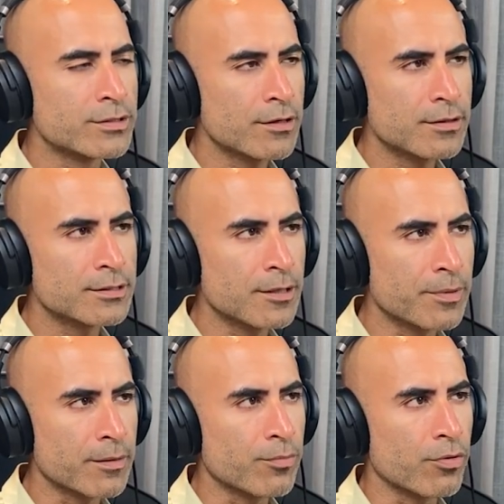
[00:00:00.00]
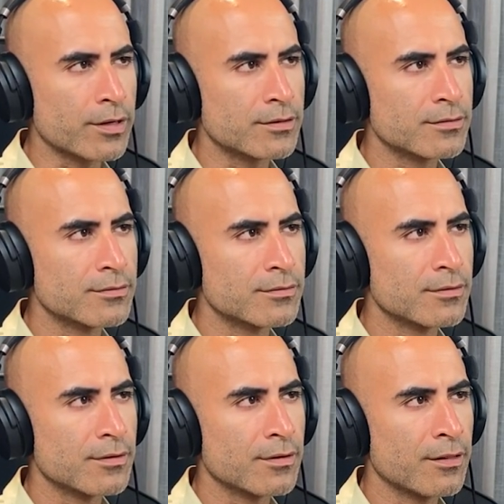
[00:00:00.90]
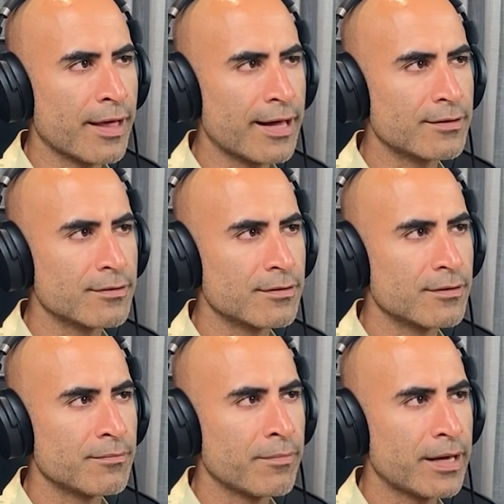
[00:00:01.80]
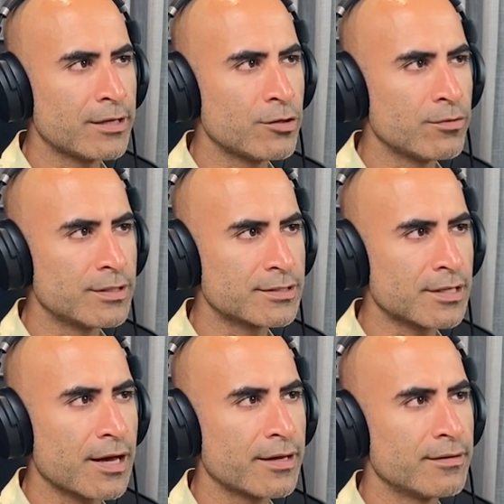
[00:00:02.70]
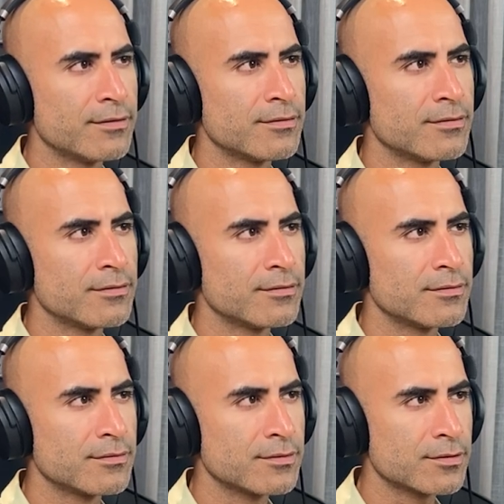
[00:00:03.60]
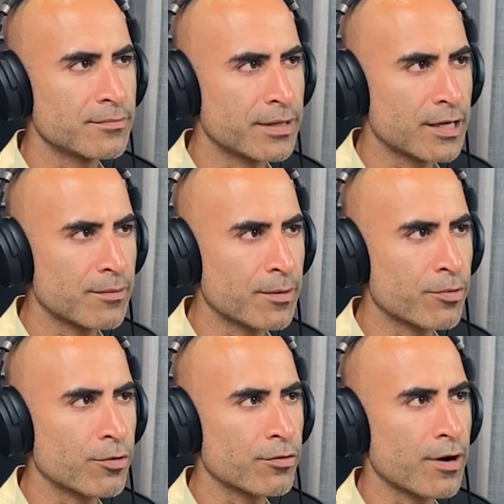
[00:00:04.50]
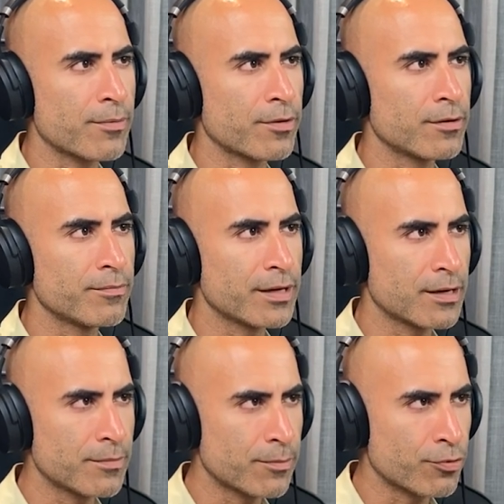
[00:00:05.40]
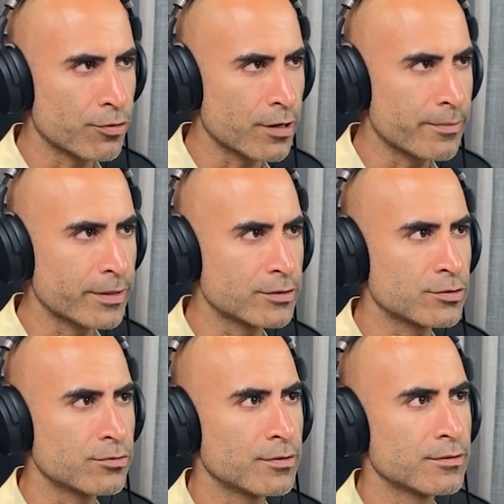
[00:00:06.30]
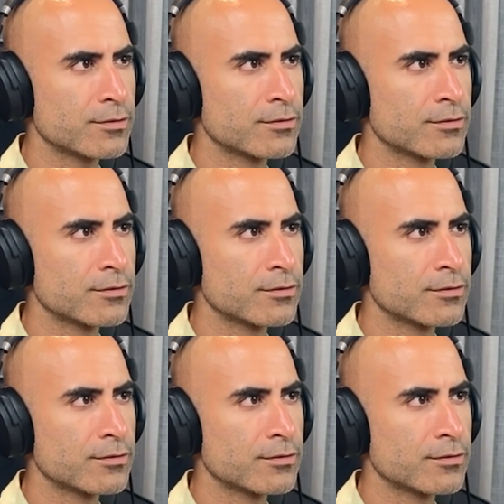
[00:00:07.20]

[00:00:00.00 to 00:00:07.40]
there a tipping point that made you decide to become a programmer, become a programming student?